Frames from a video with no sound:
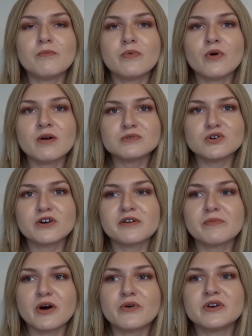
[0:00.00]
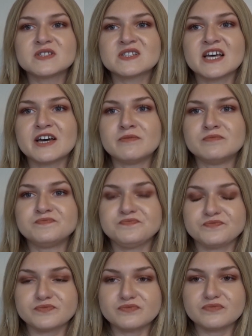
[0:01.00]
What I'm talking about is,
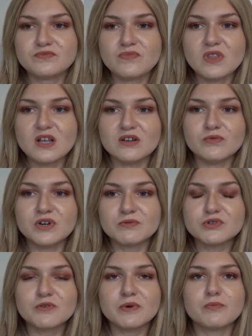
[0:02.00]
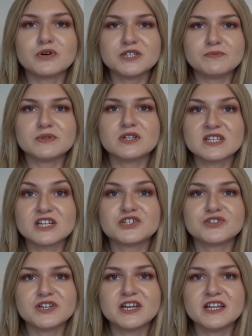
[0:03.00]
when I'm talking about bodybuilding
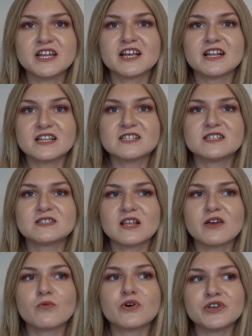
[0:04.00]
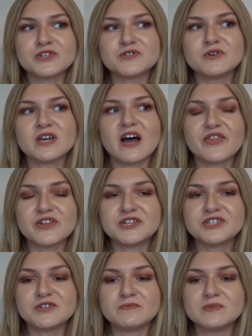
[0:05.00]
training, this is like what you're doing at the
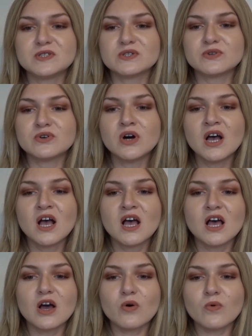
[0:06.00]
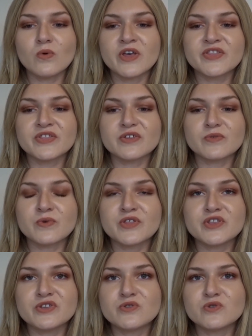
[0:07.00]
gym. So
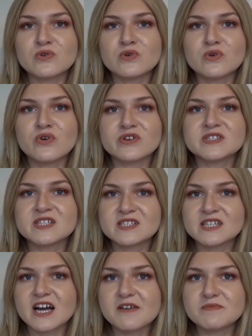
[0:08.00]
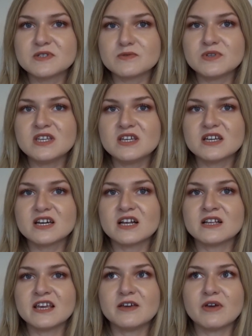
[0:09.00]
whether you go 6 times a week
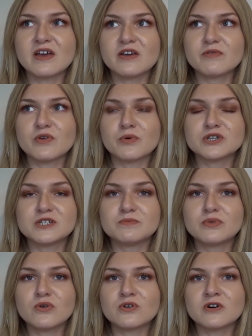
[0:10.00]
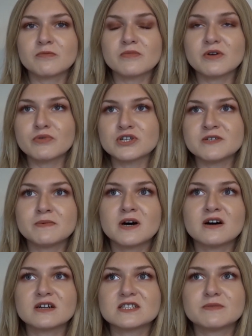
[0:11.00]
and hit your body
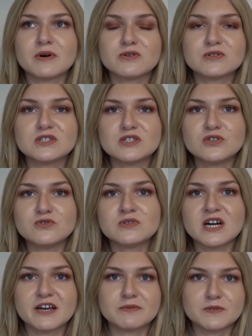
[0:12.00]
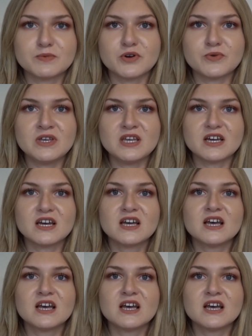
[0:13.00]
parts about 2 times per week,